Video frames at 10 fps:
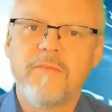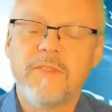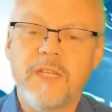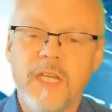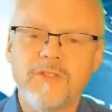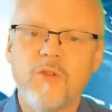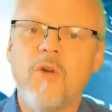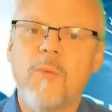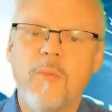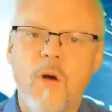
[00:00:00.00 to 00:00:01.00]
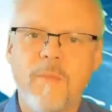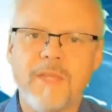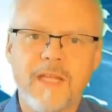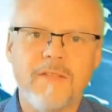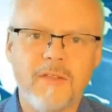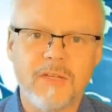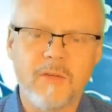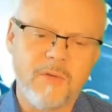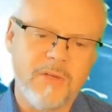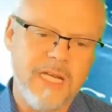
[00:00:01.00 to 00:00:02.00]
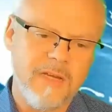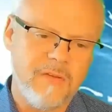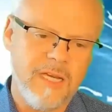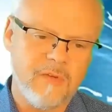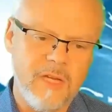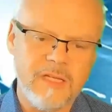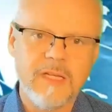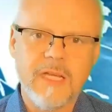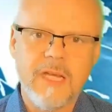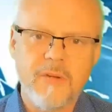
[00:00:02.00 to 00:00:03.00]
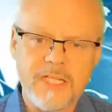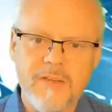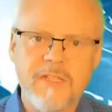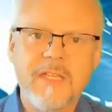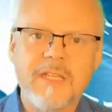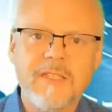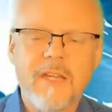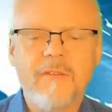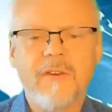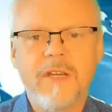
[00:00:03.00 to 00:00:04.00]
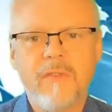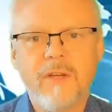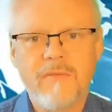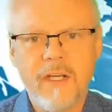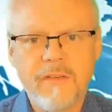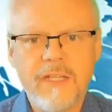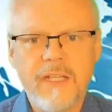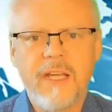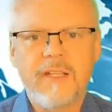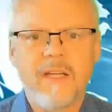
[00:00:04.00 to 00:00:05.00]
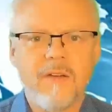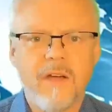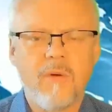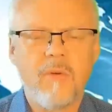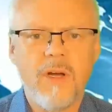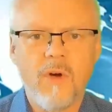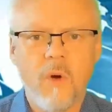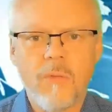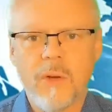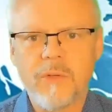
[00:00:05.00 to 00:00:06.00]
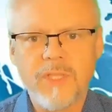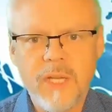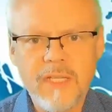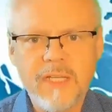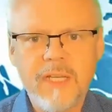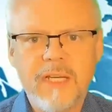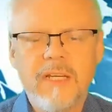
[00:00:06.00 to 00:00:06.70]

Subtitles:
seeing a 2.1% third quarter year-on-year growth, which averages the South African growth rate for the year settling at around 1.2%.